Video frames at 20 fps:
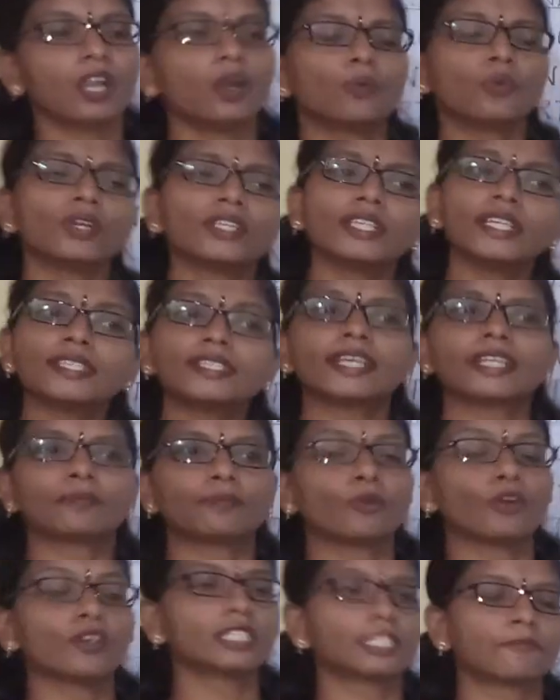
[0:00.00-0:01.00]
What is
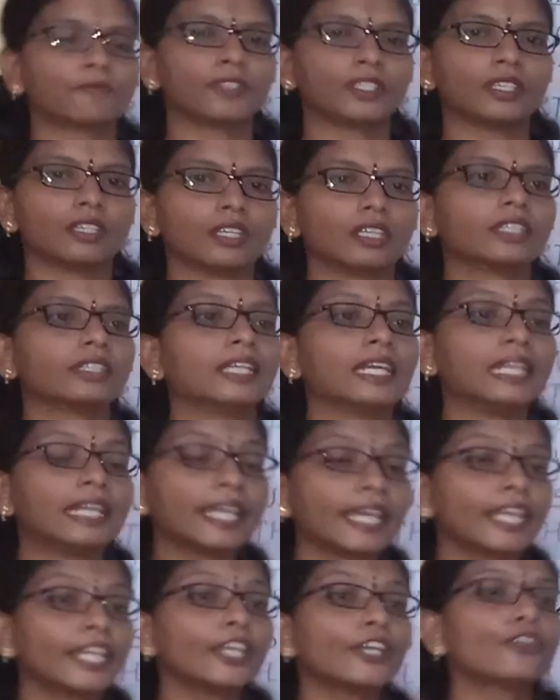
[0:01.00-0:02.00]
atmosphere? The
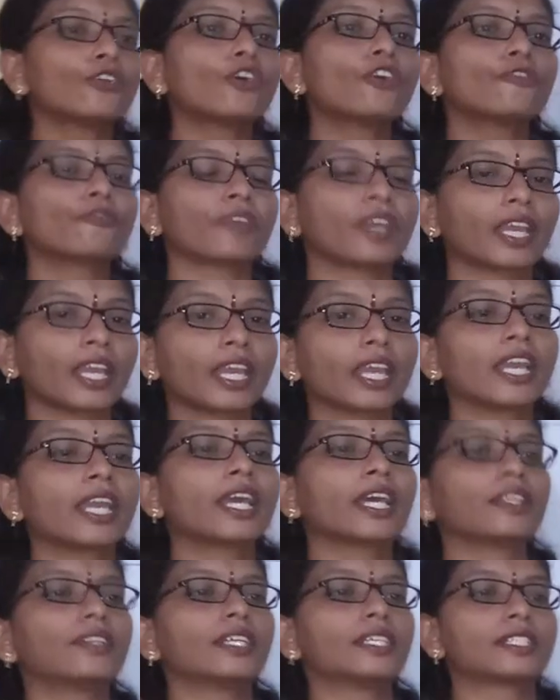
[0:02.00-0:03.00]
layer of
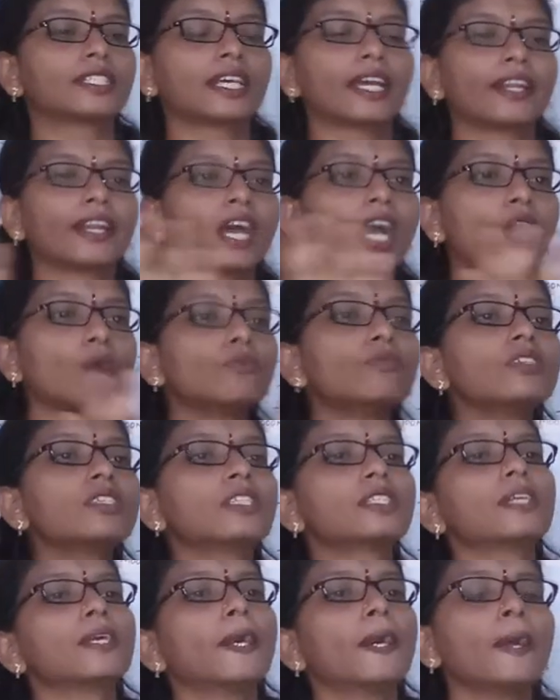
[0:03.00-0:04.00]
air that surrounds
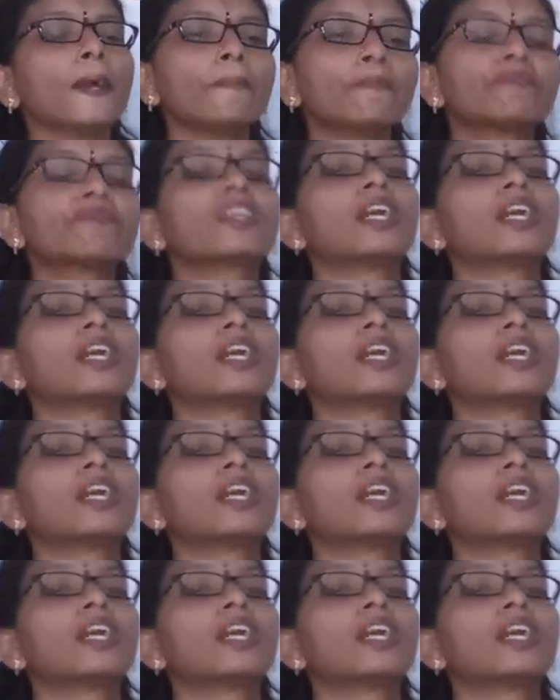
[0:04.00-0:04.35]
the